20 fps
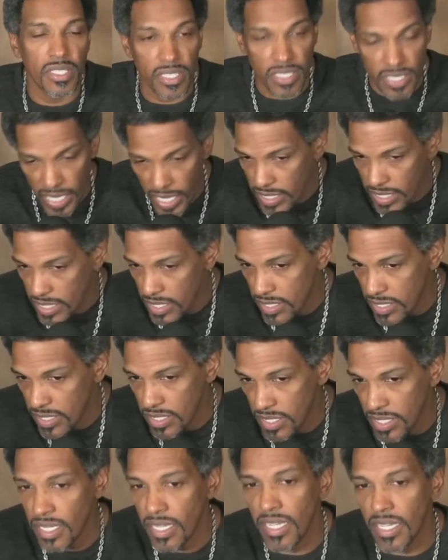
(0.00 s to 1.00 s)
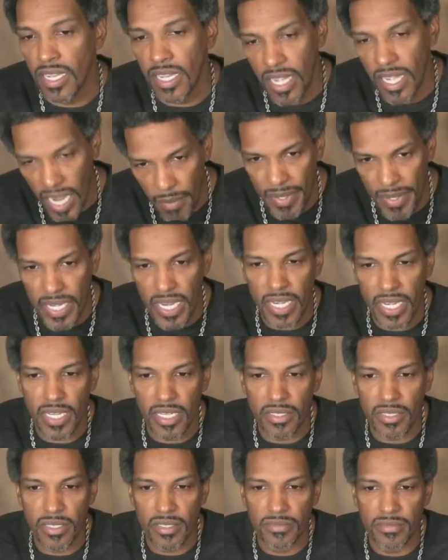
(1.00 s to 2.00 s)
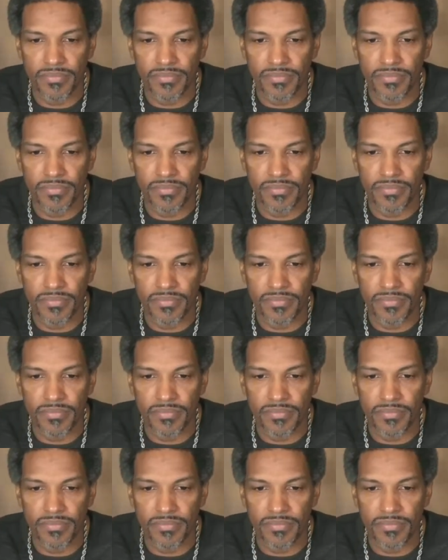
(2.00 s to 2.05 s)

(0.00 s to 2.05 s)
Yes, I'm an idiot.